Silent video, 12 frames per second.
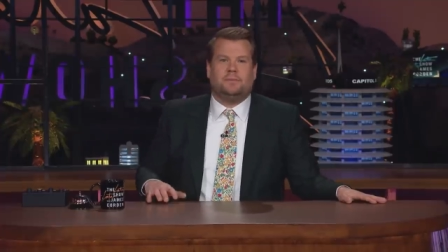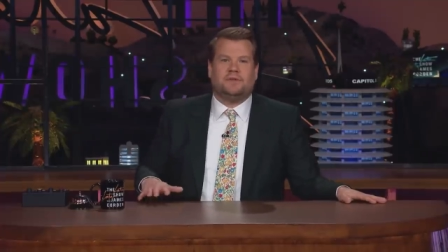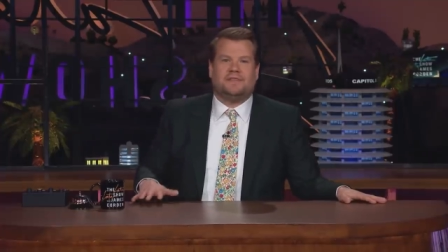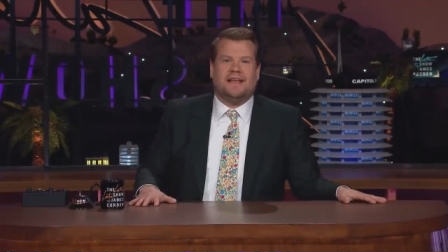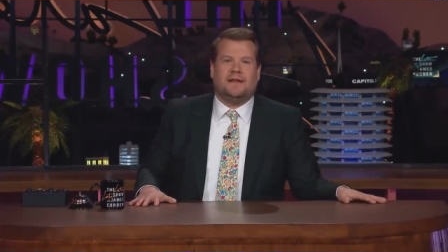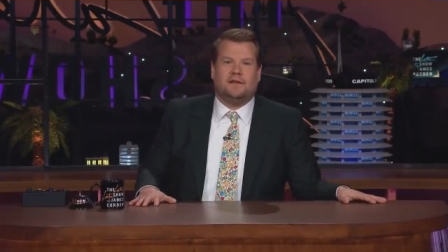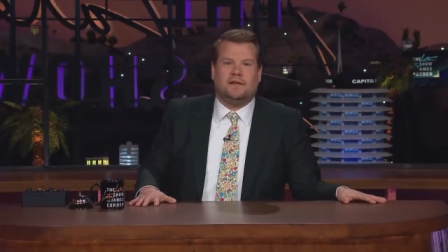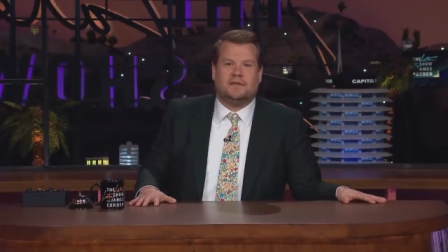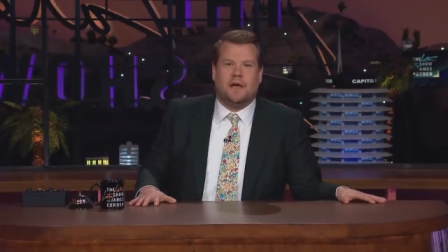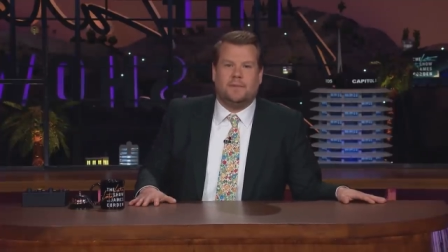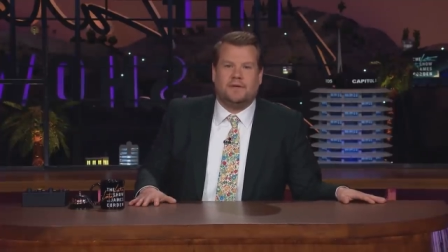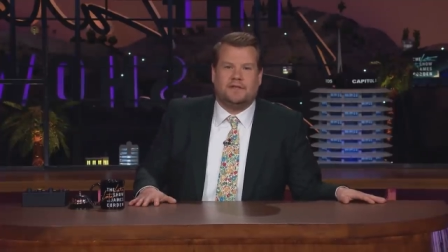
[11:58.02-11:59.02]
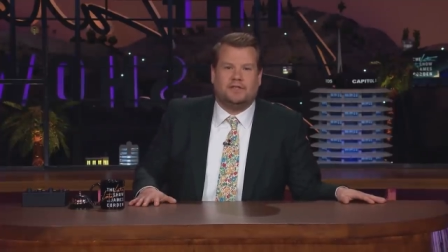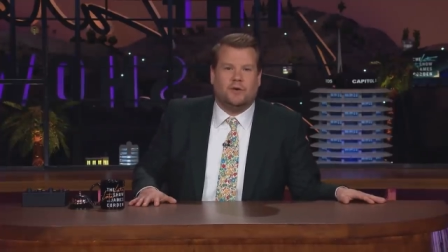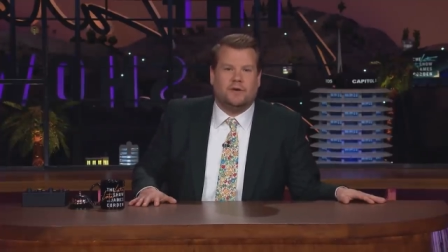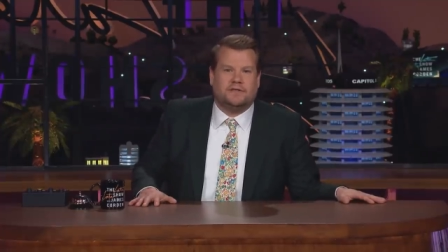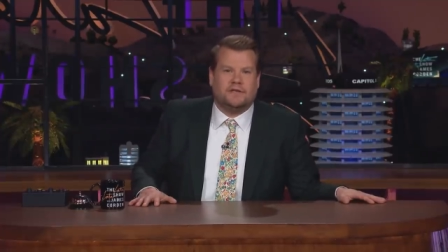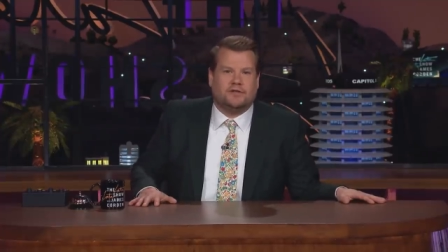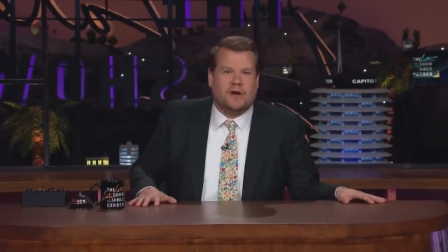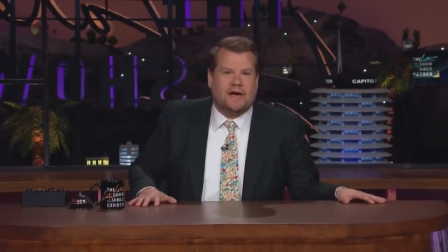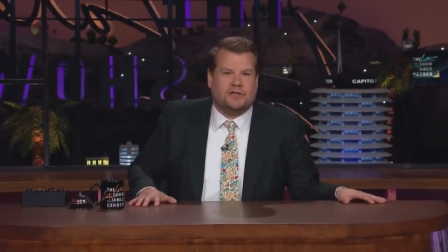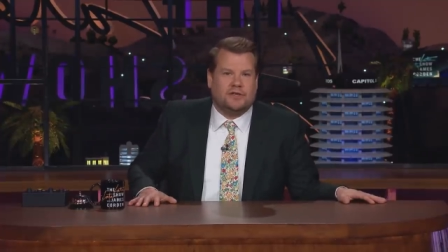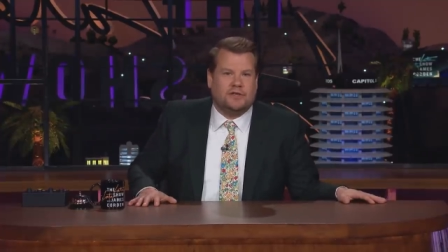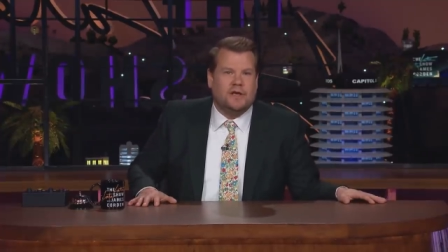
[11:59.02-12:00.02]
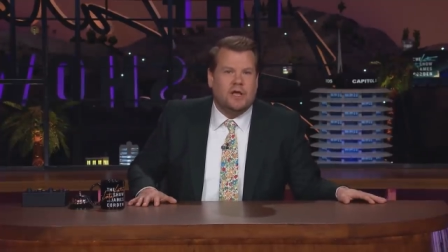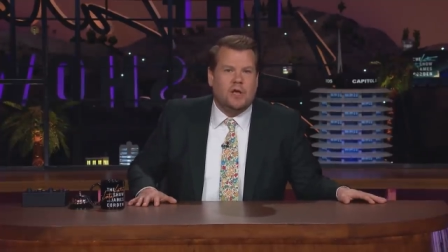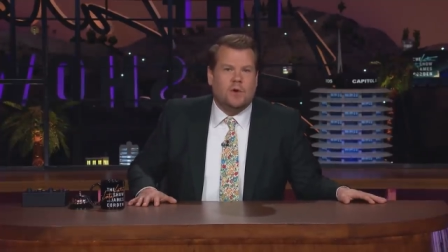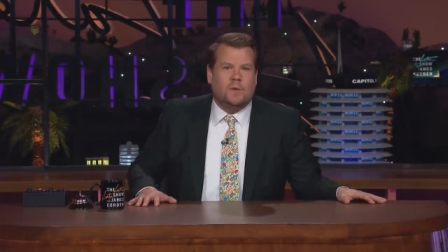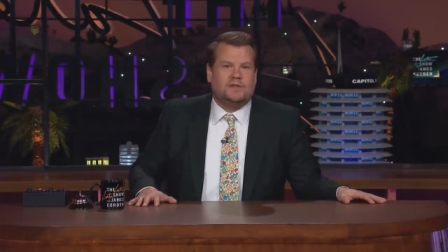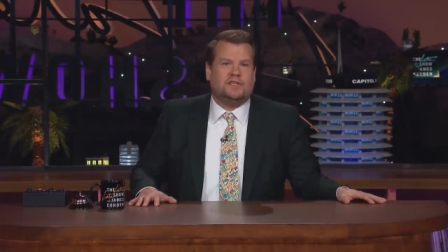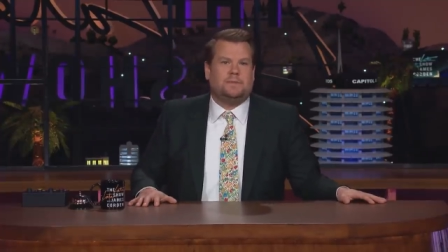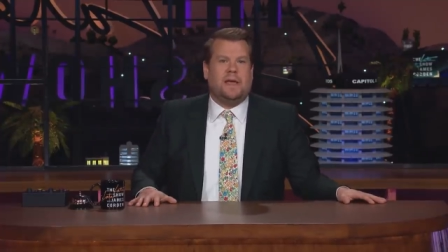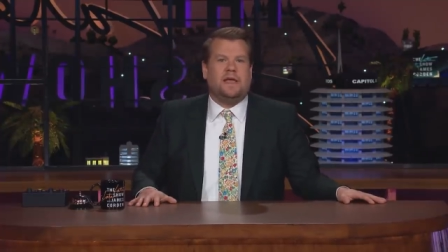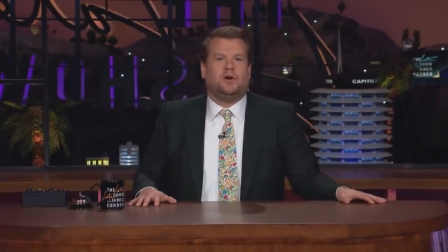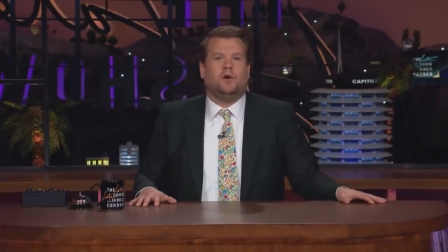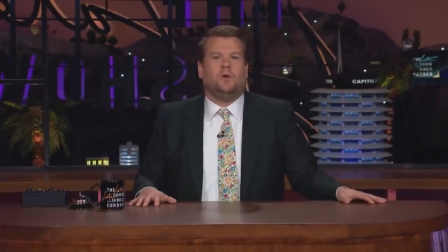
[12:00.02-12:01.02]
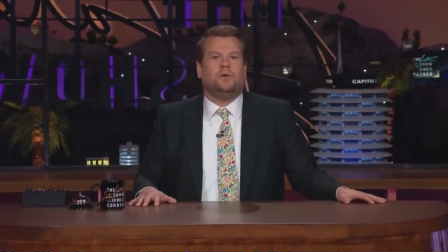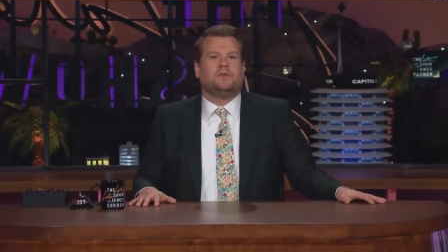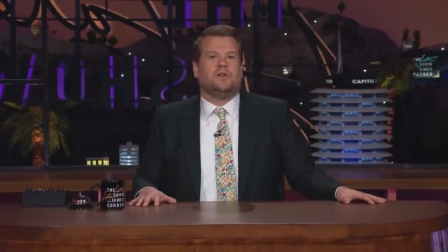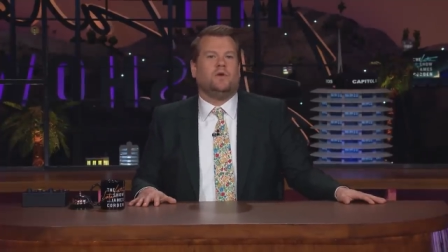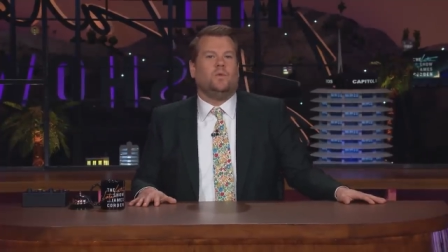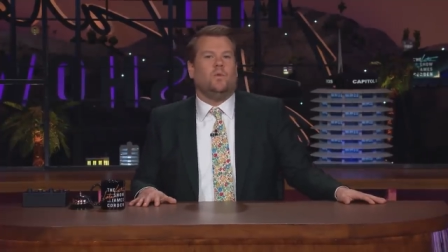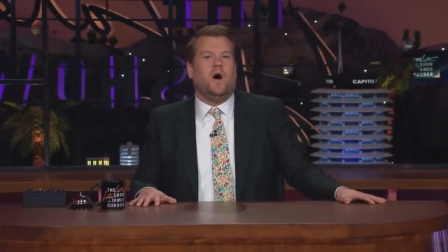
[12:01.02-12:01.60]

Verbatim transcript: in Brazil has opened a tourist attraction which is being called the